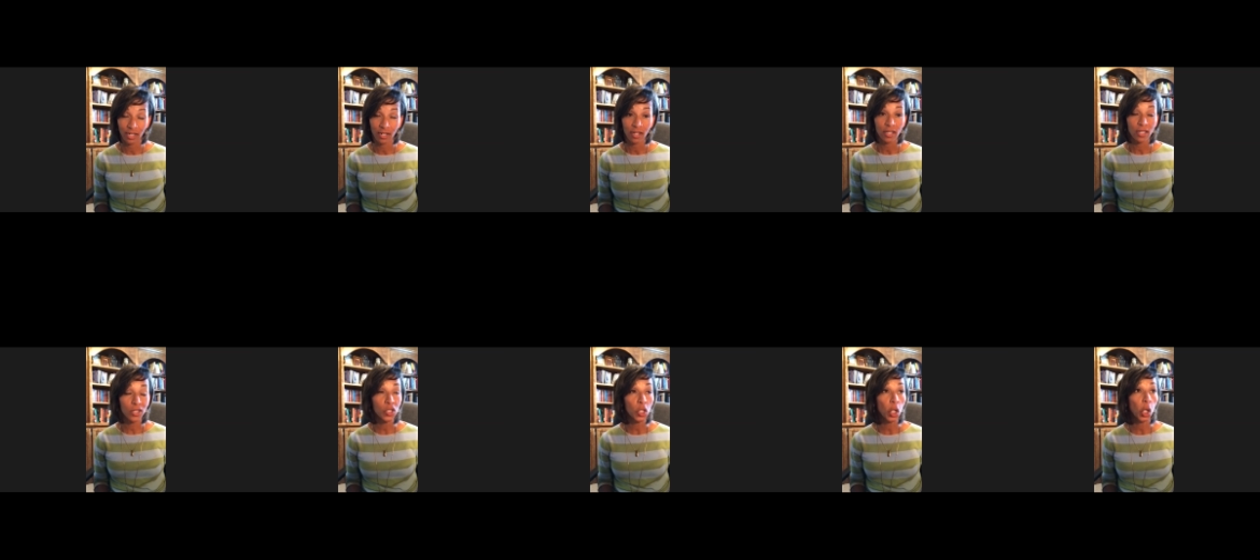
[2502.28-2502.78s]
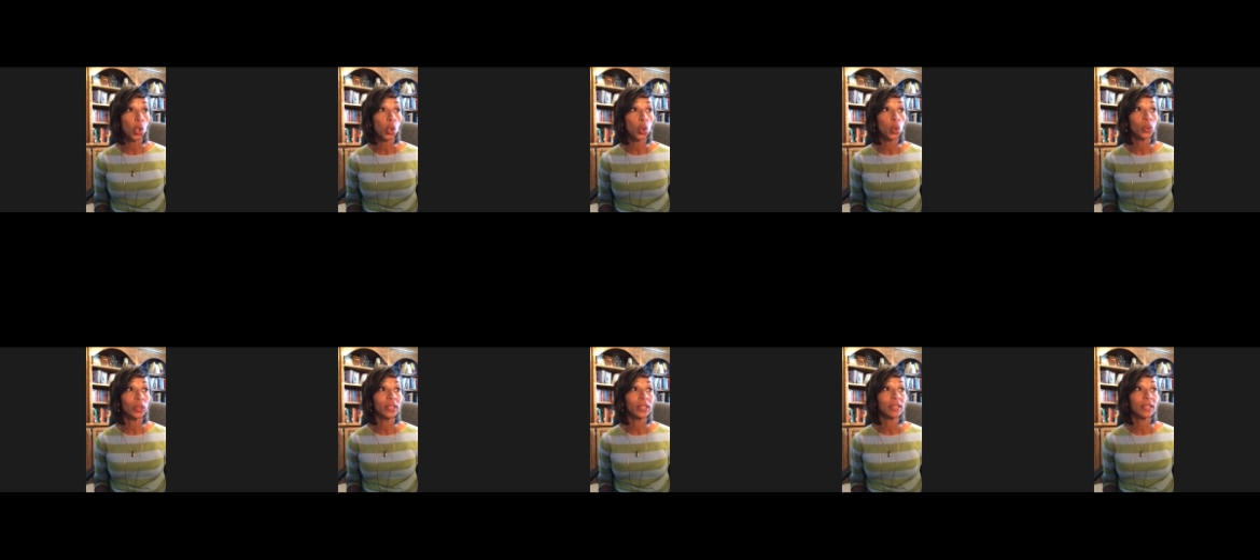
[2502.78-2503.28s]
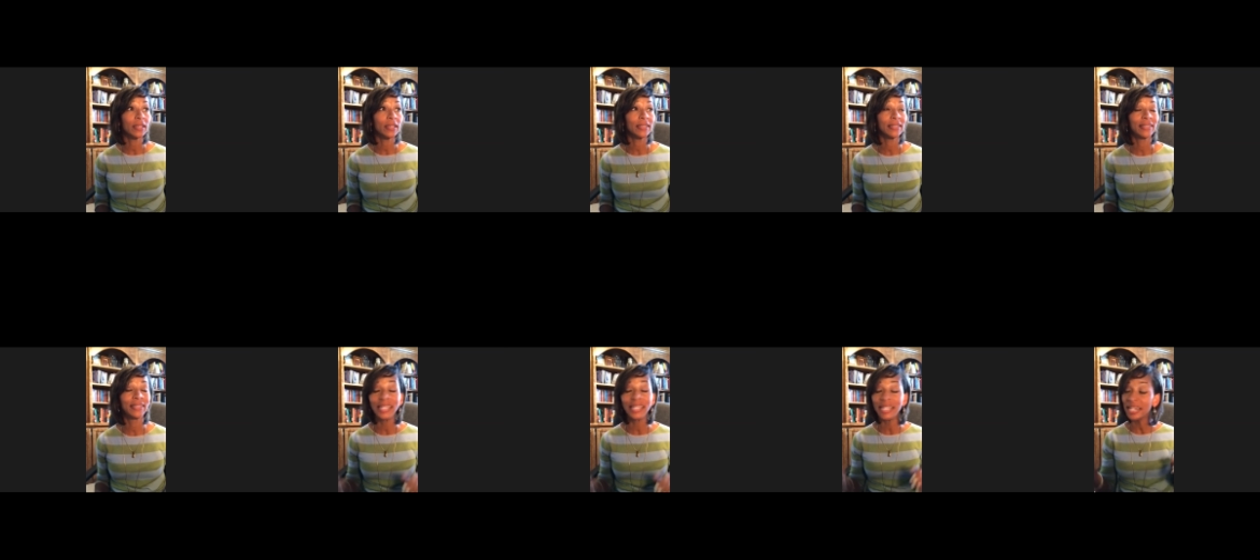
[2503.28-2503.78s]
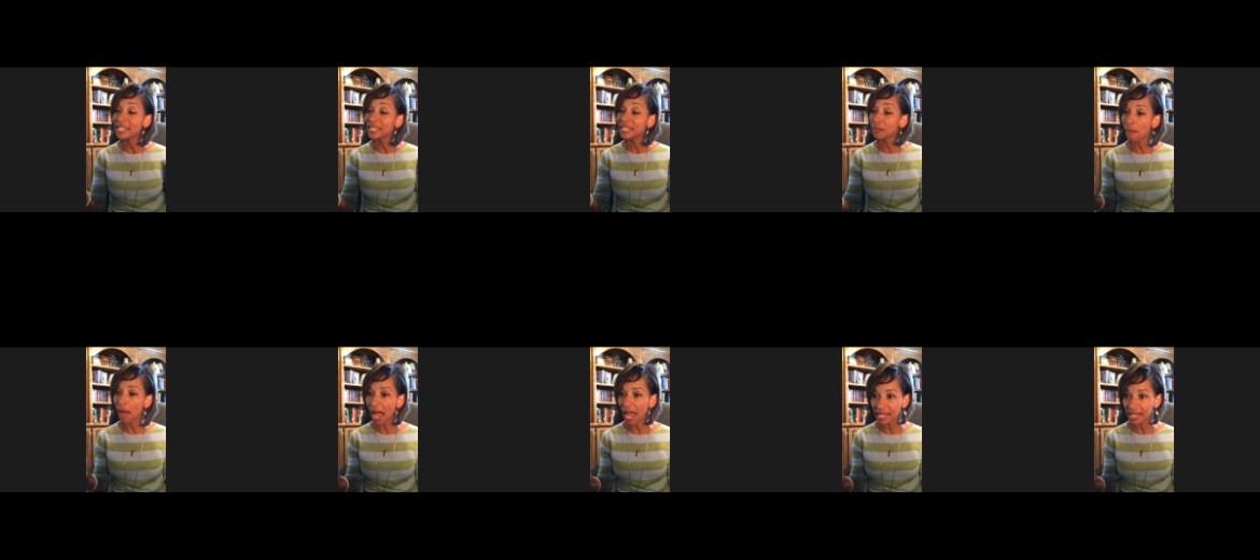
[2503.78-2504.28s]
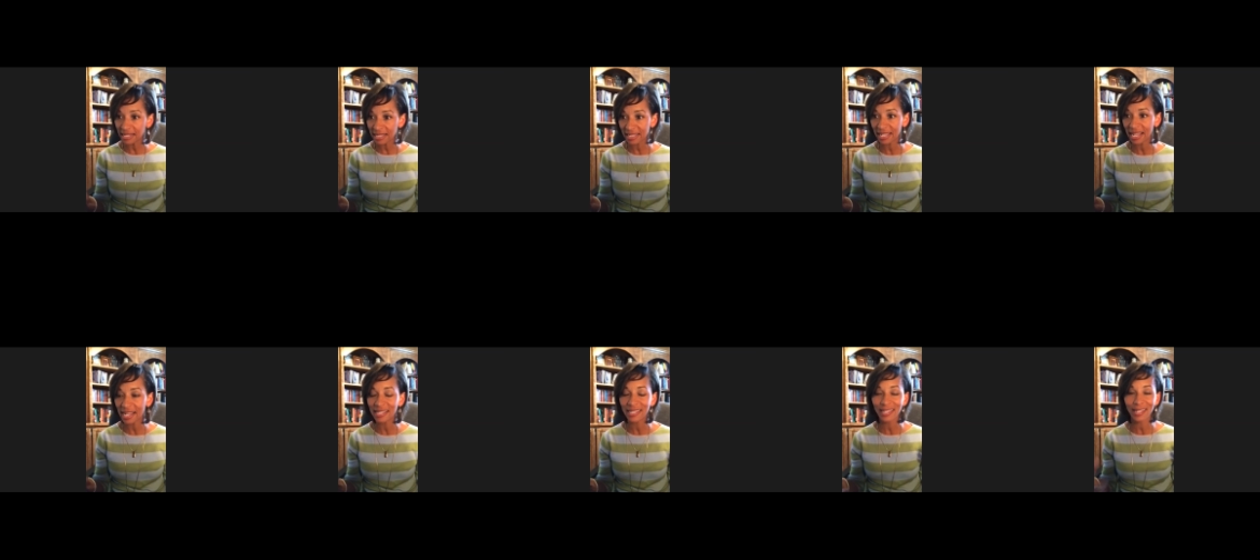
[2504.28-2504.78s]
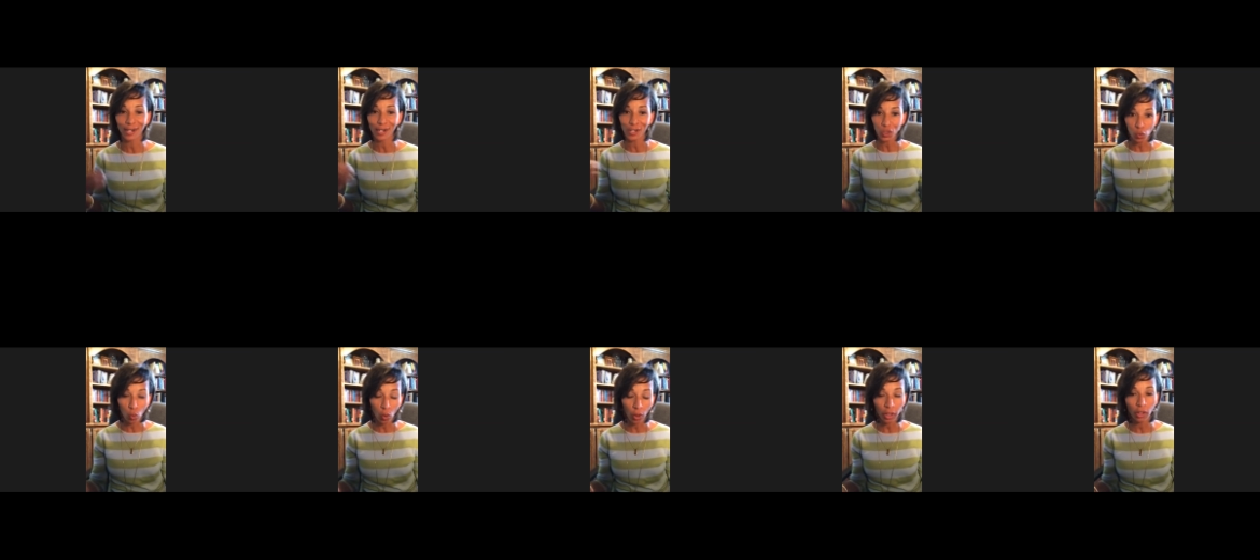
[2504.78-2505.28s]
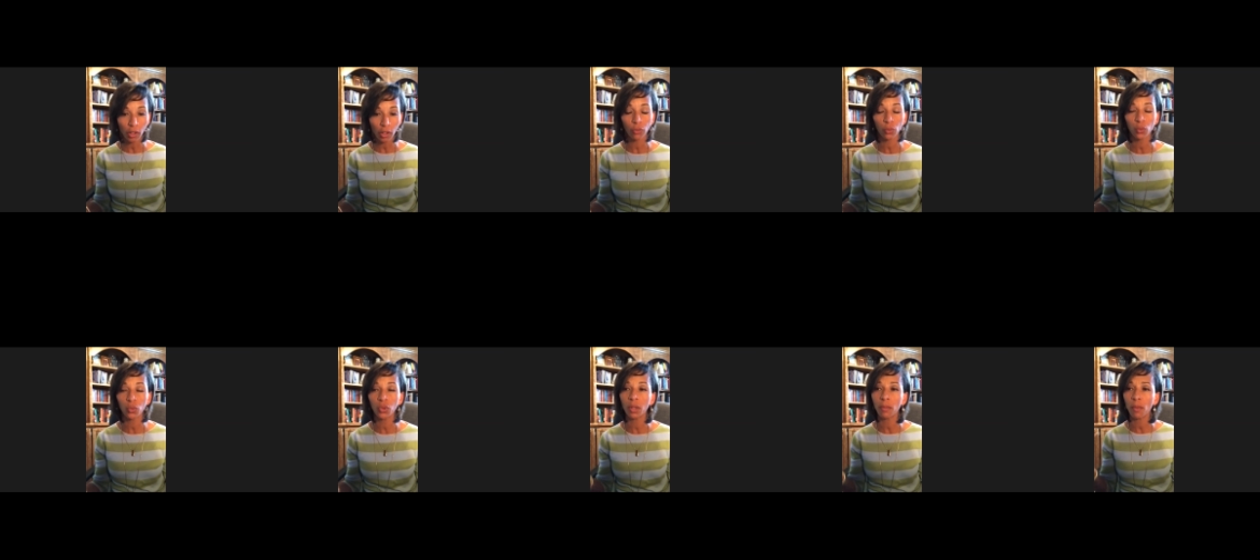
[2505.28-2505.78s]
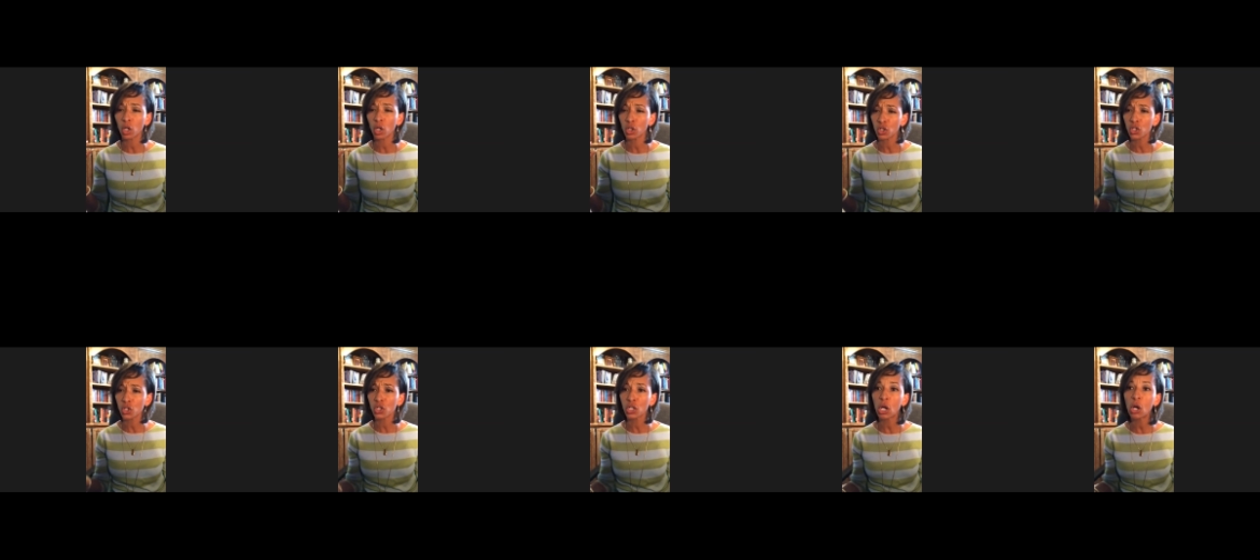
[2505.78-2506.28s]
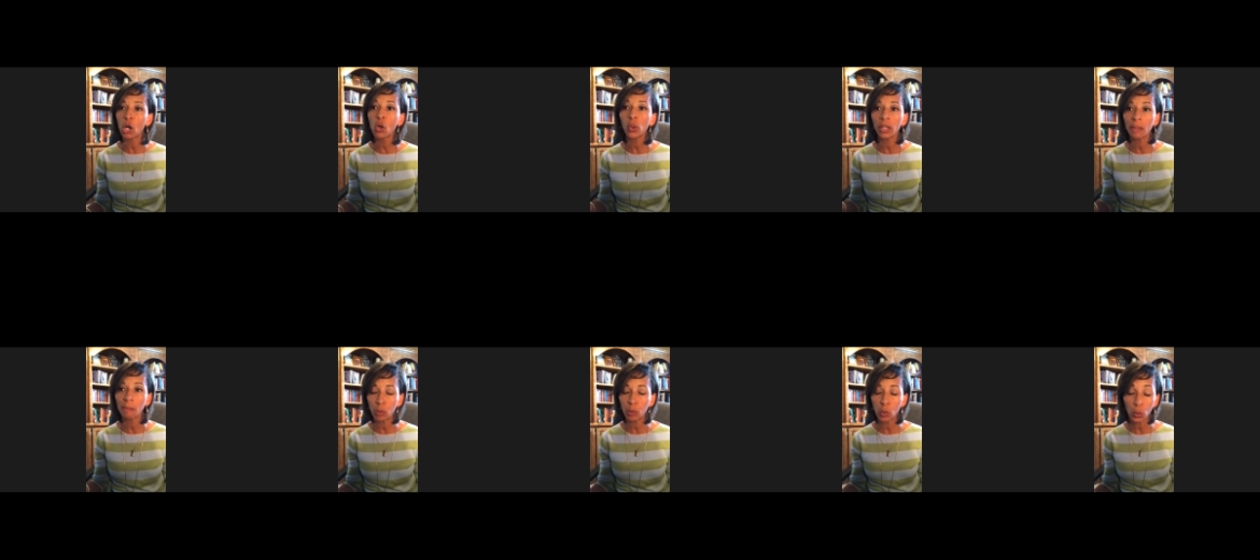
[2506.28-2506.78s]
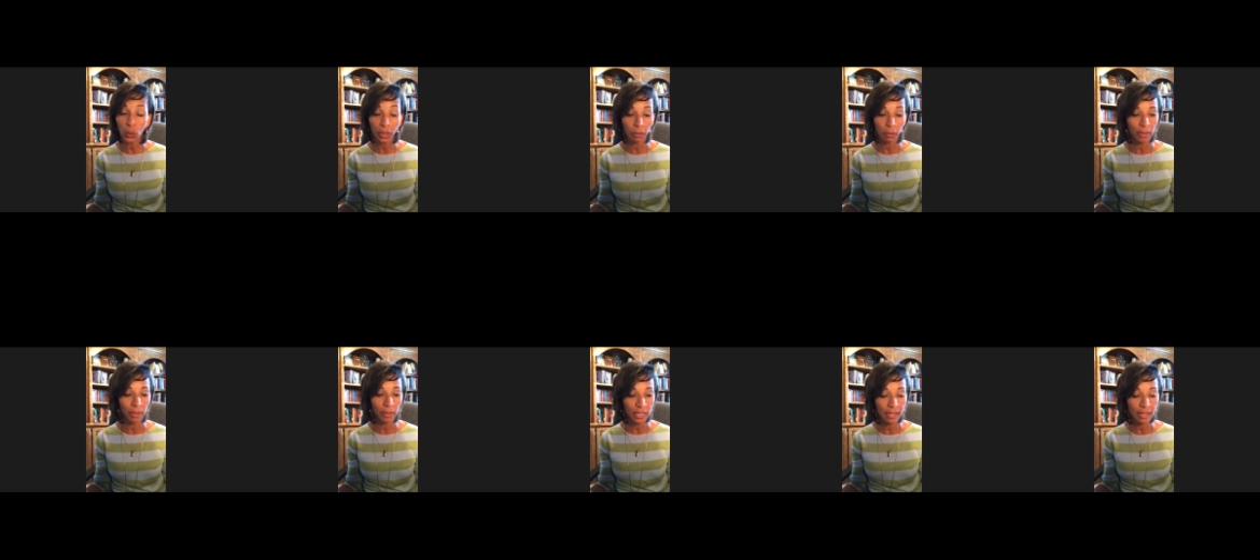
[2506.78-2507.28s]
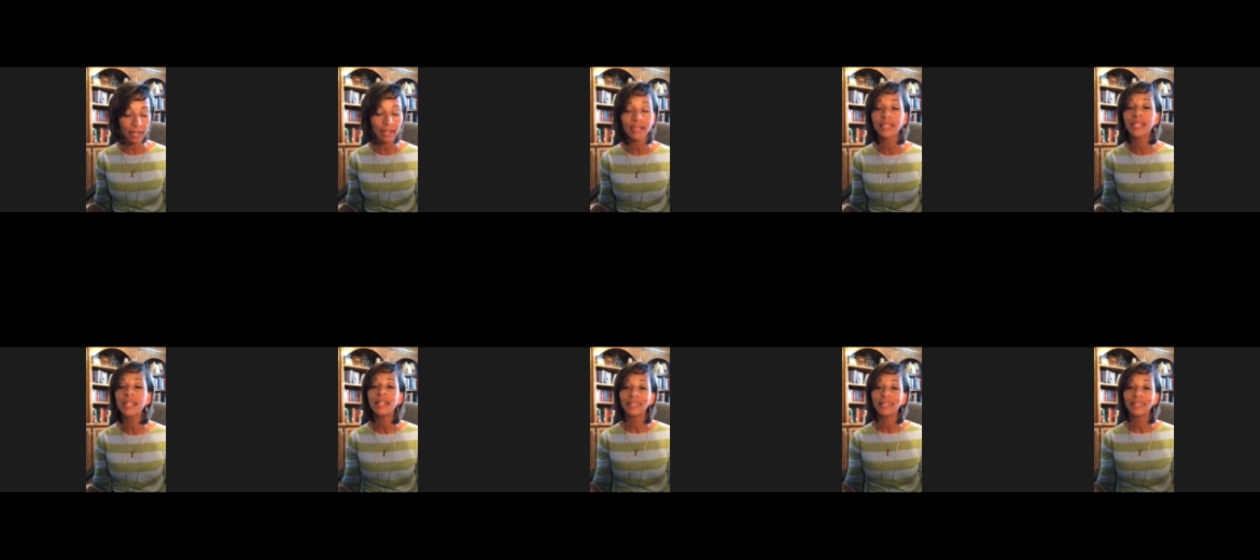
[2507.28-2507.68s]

So these mindsets and us working through them are so important because